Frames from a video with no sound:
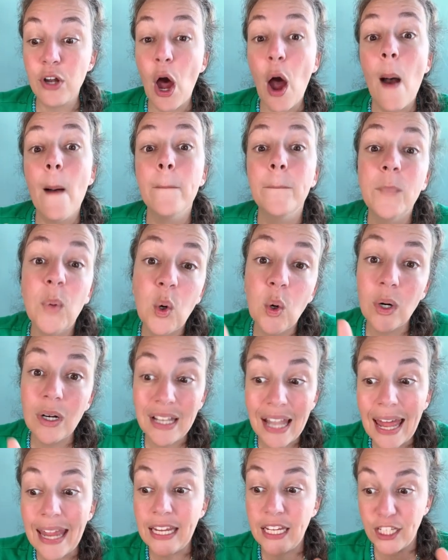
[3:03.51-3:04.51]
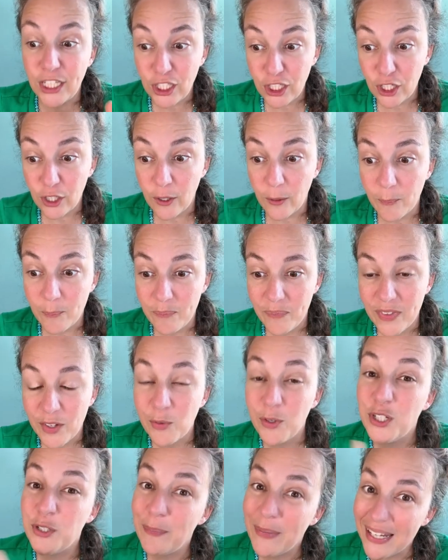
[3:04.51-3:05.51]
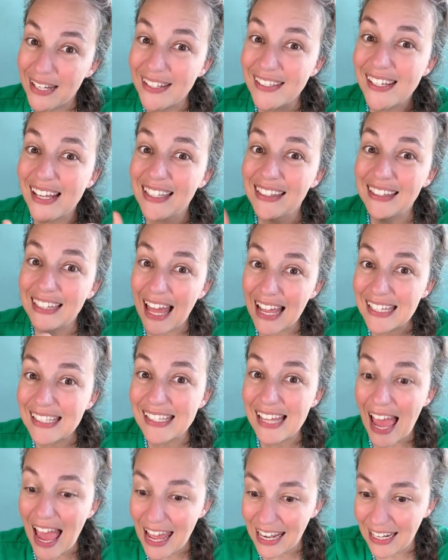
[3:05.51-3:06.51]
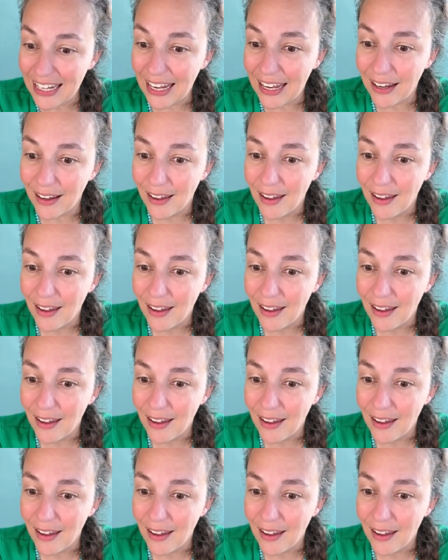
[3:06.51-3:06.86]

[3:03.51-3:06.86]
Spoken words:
more like you, which means less editing.